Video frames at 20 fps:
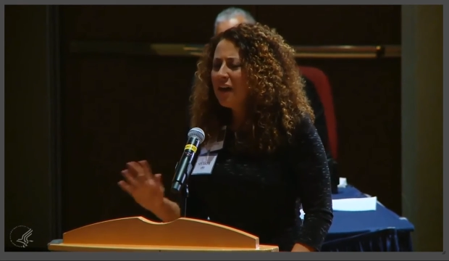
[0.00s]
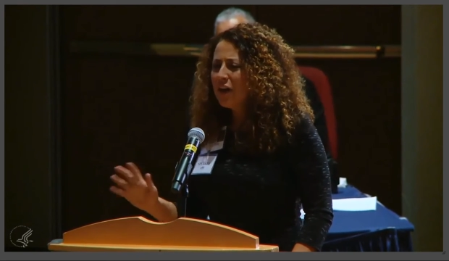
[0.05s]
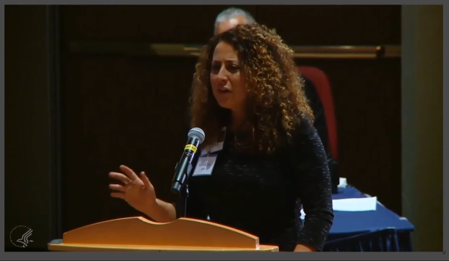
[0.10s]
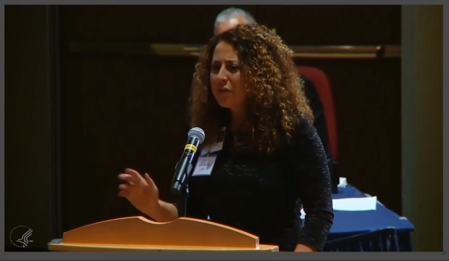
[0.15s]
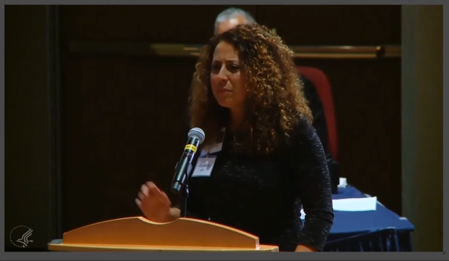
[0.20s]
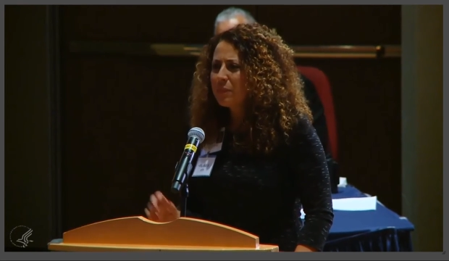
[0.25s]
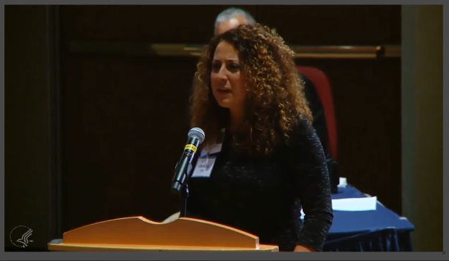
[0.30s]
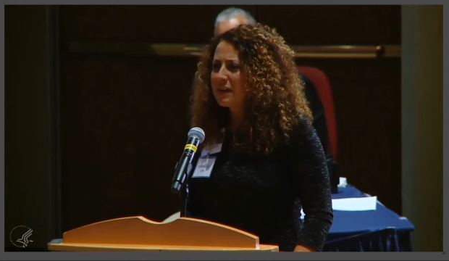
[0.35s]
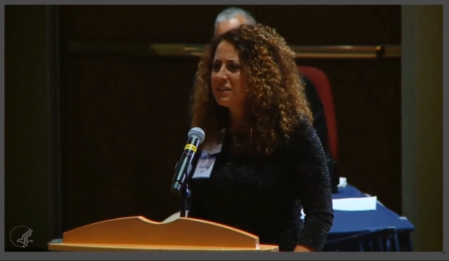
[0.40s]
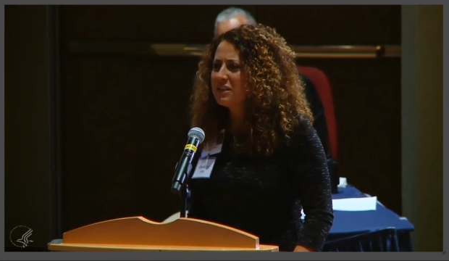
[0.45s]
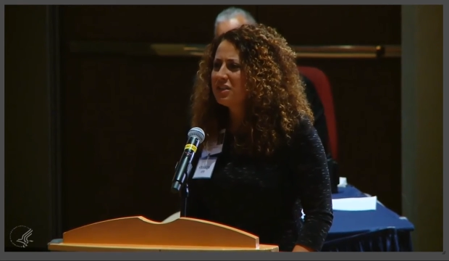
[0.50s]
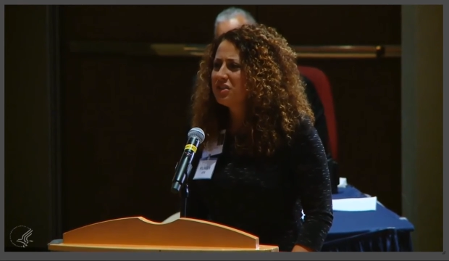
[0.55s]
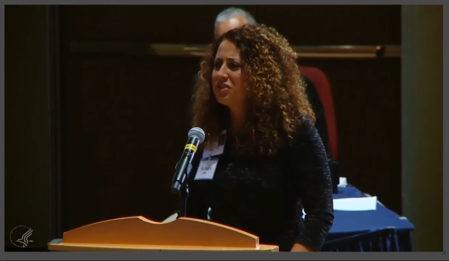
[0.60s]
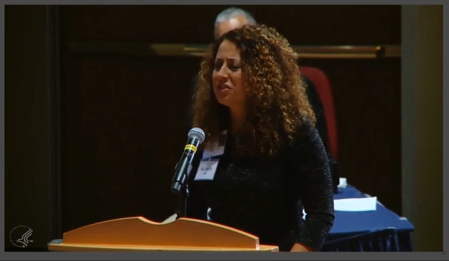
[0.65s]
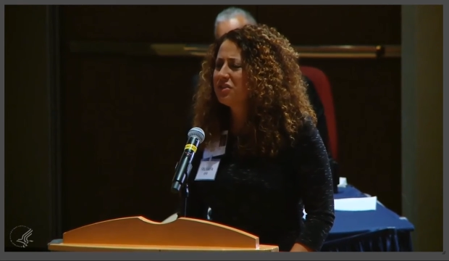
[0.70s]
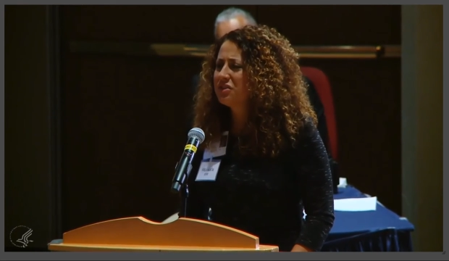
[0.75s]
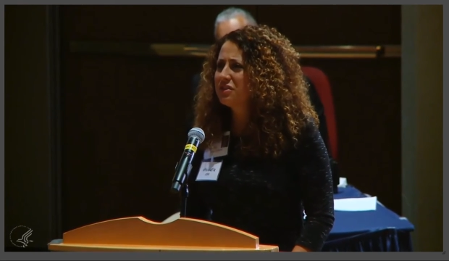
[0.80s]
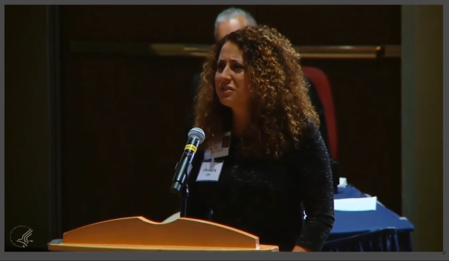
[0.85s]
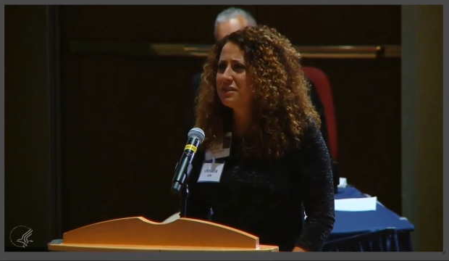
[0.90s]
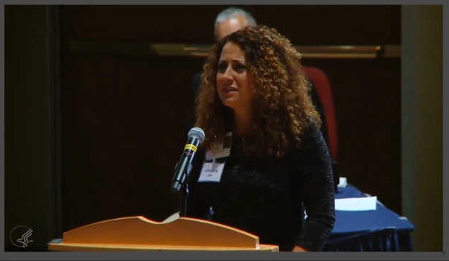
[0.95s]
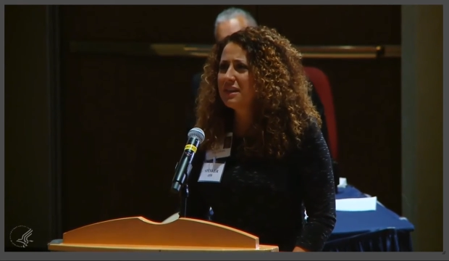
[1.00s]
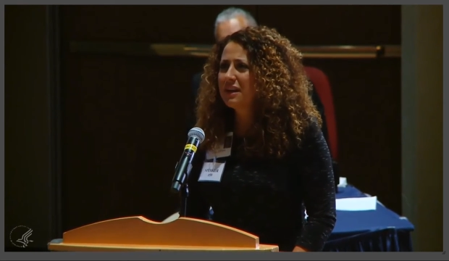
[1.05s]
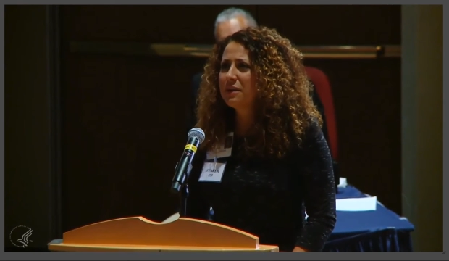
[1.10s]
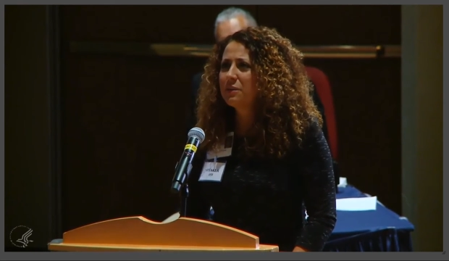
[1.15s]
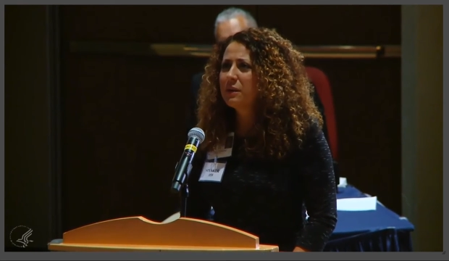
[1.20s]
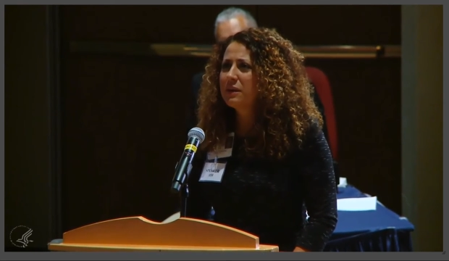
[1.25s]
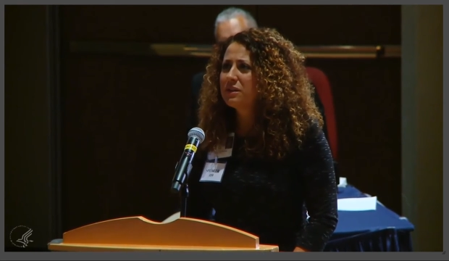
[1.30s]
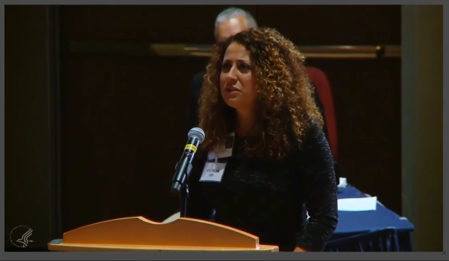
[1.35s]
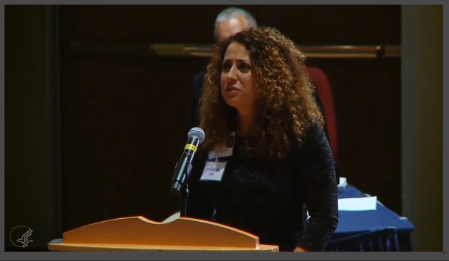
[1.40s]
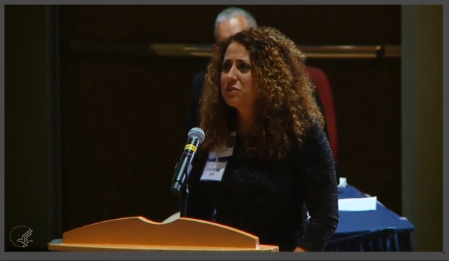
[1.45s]
health practitioners that
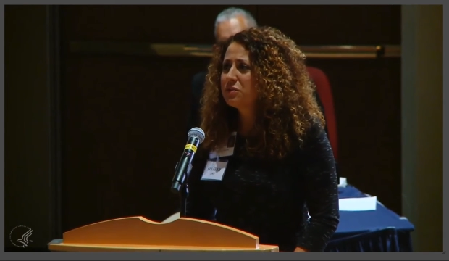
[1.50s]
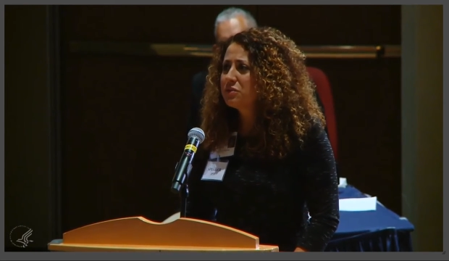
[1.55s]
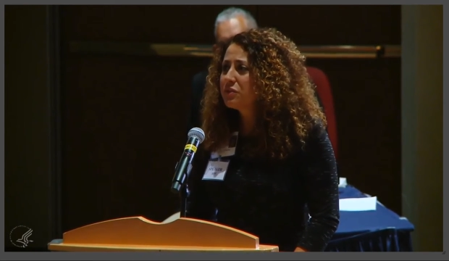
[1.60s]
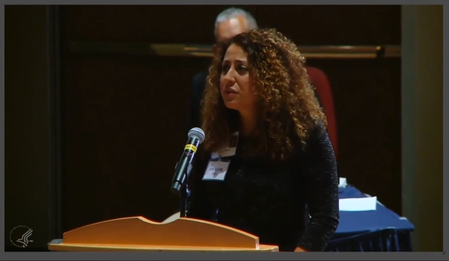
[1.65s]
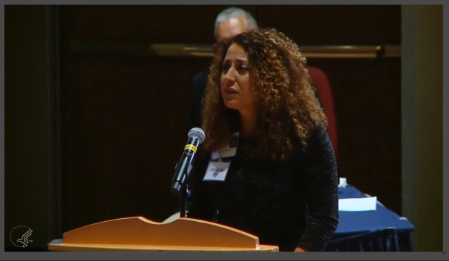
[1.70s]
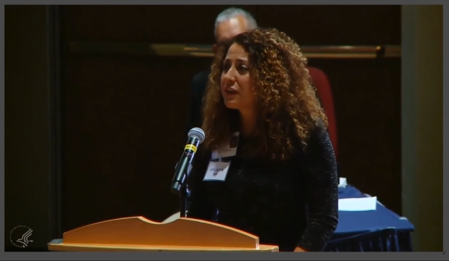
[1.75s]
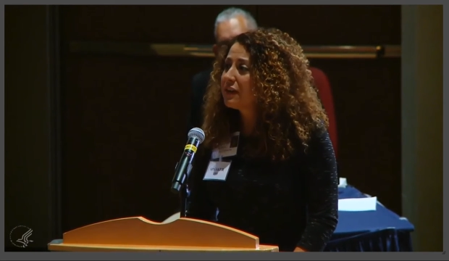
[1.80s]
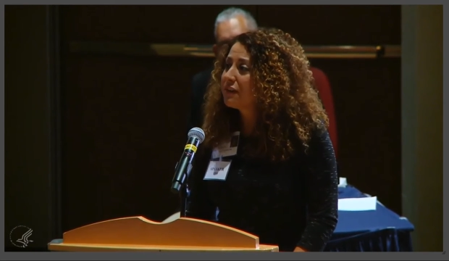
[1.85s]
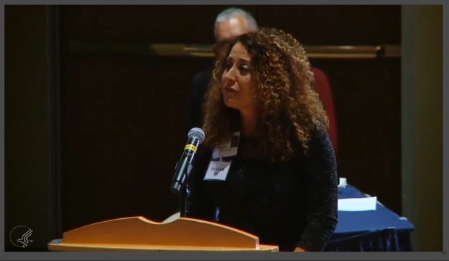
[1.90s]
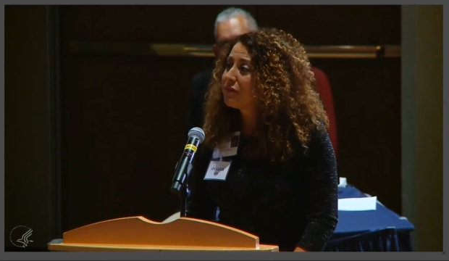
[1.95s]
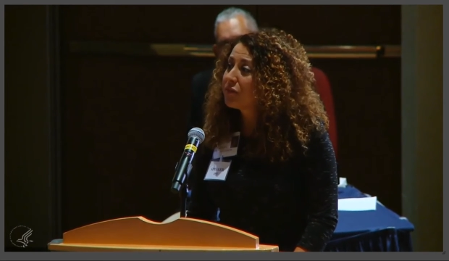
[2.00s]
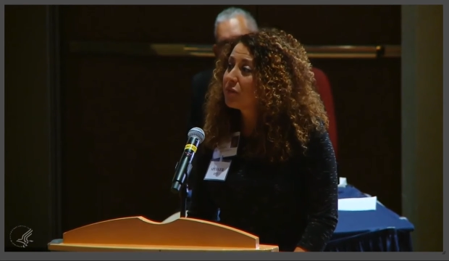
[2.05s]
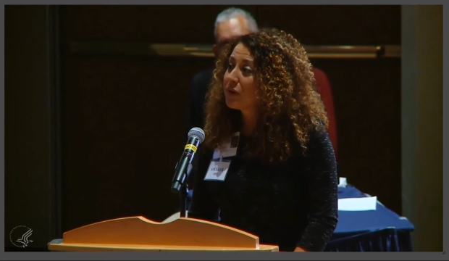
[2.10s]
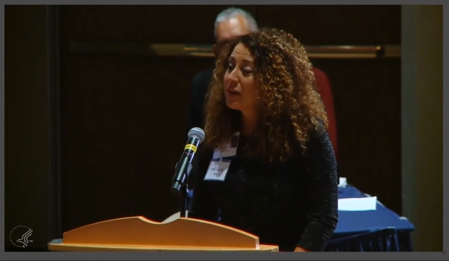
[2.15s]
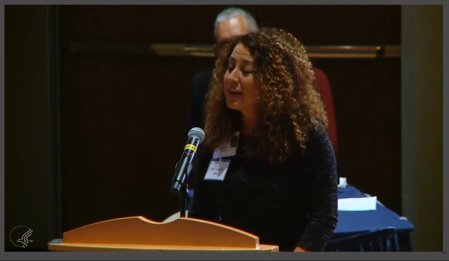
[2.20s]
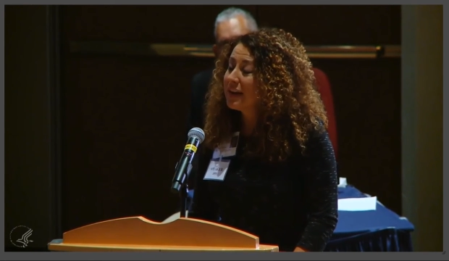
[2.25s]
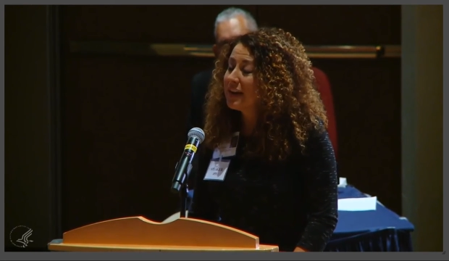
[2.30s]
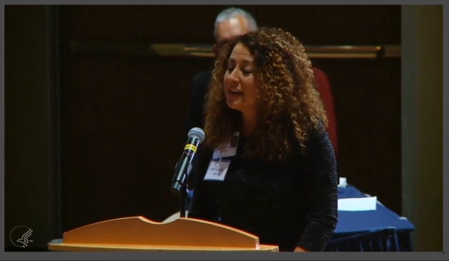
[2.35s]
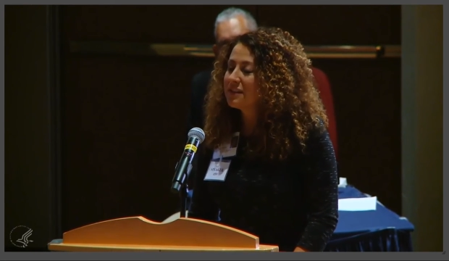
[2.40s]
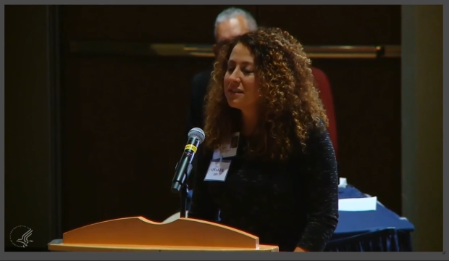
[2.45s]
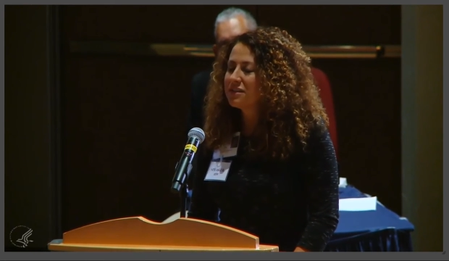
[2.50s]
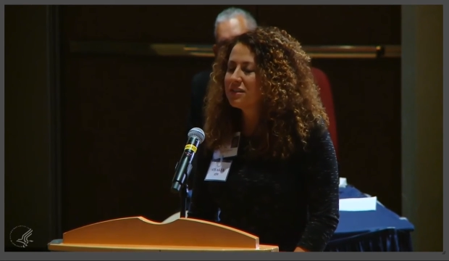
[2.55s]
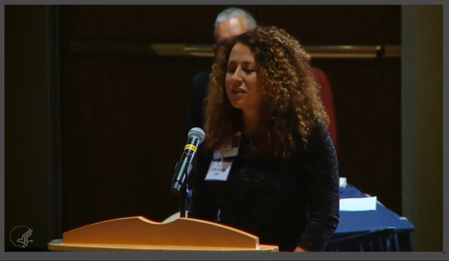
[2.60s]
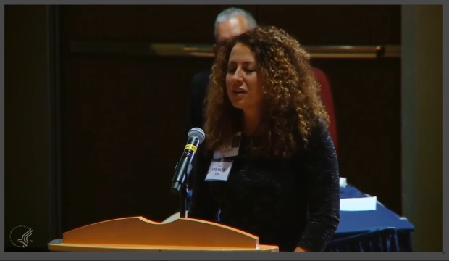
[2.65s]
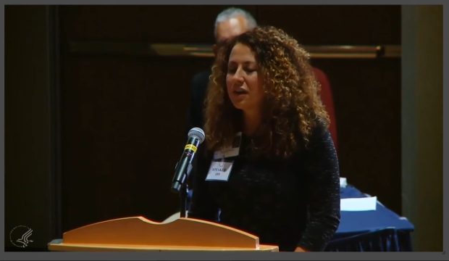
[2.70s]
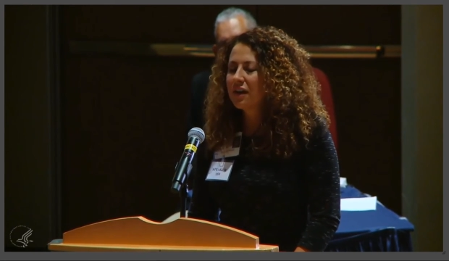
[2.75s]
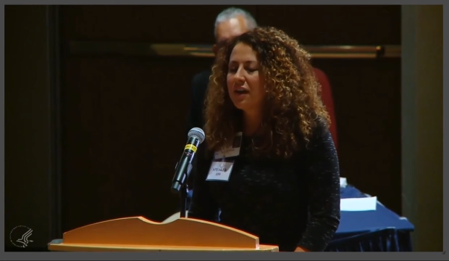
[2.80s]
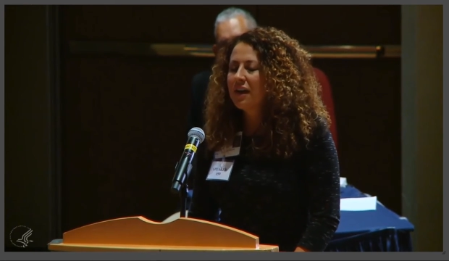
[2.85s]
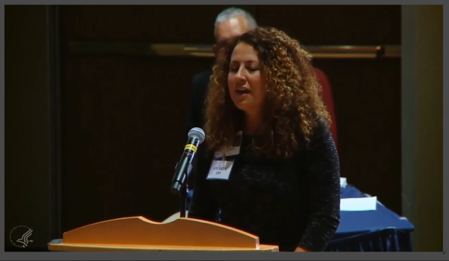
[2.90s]
I went to looking for an answer.